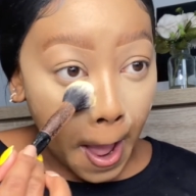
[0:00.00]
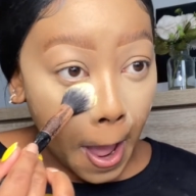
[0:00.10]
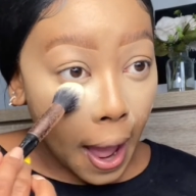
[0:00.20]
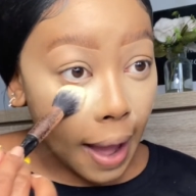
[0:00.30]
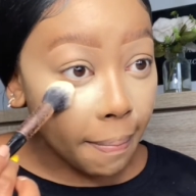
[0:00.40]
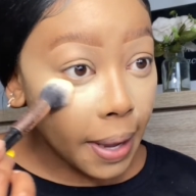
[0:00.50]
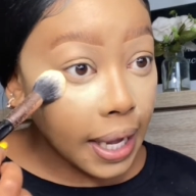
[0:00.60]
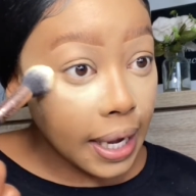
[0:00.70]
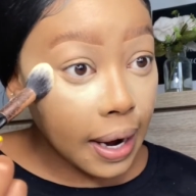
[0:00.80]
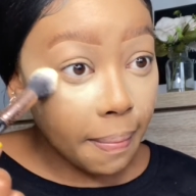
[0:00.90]
I
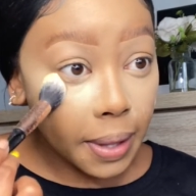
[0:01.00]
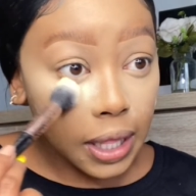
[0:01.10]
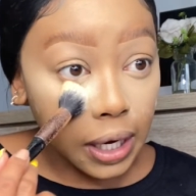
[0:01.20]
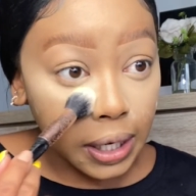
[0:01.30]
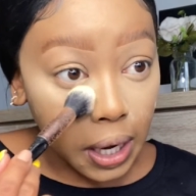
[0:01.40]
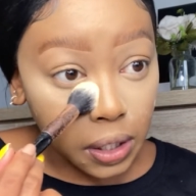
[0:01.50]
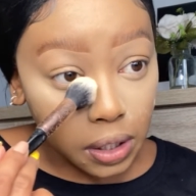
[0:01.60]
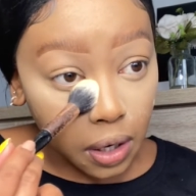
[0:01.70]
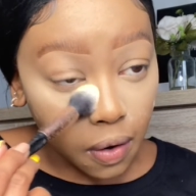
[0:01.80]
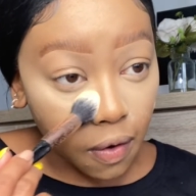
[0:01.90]
pick it up and then
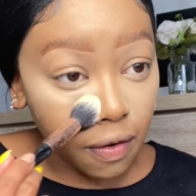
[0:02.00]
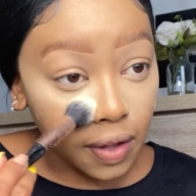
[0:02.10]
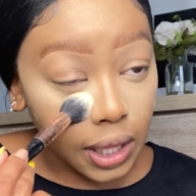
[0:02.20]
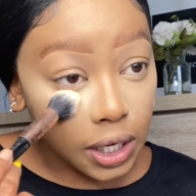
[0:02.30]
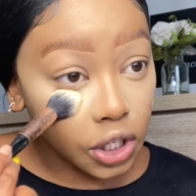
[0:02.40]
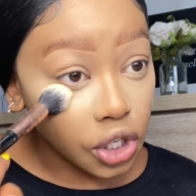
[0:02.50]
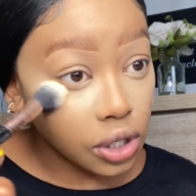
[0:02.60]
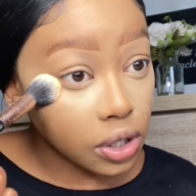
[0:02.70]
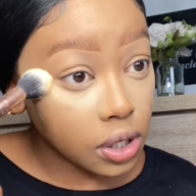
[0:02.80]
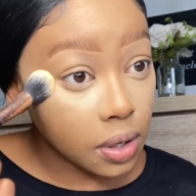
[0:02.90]
dust it off and then
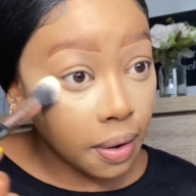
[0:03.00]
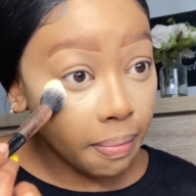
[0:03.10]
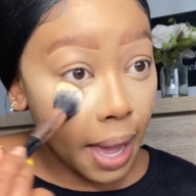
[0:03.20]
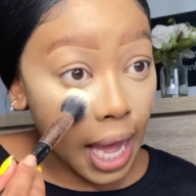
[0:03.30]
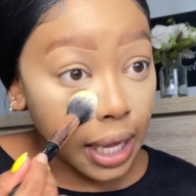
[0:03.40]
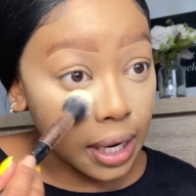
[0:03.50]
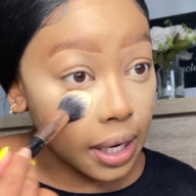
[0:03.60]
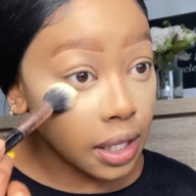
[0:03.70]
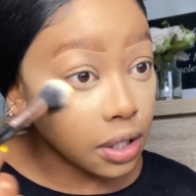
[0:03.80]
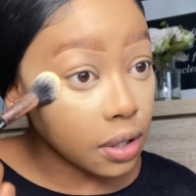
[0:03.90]
just pack it
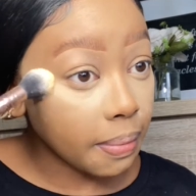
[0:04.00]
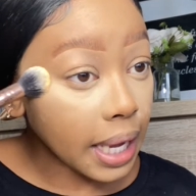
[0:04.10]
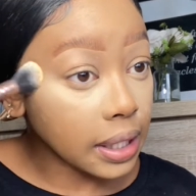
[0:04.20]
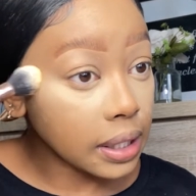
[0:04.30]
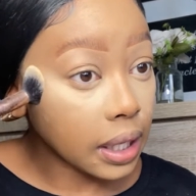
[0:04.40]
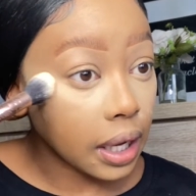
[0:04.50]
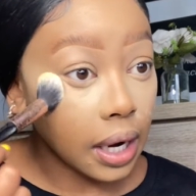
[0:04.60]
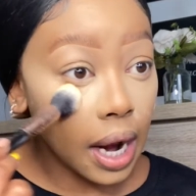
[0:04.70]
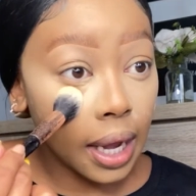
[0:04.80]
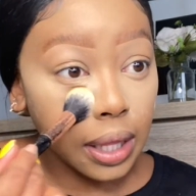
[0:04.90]
into my skin
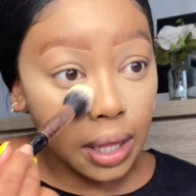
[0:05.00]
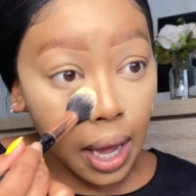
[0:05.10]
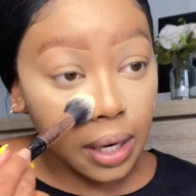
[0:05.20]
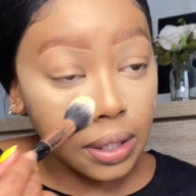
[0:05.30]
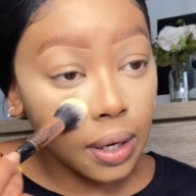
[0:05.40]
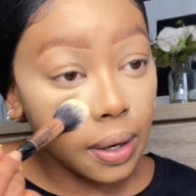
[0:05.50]
like that.